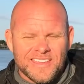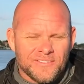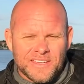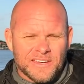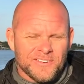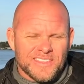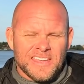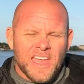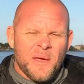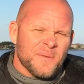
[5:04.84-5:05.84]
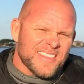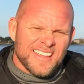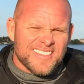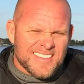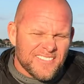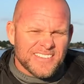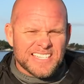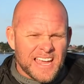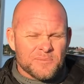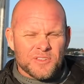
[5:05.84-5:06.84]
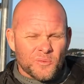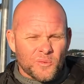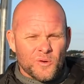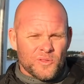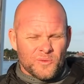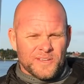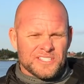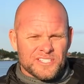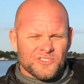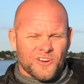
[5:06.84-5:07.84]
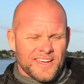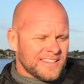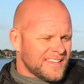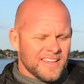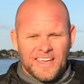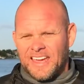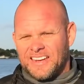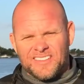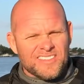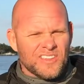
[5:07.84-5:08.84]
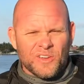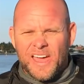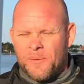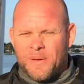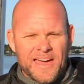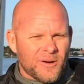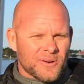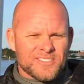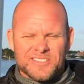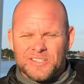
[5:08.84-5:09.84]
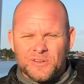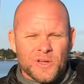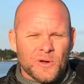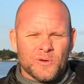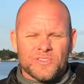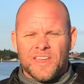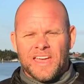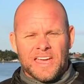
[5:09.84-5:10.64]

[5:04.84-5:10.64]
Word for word: T V and everything, but that's seven times in a row that we just cranked it, and it still got power, it still goes.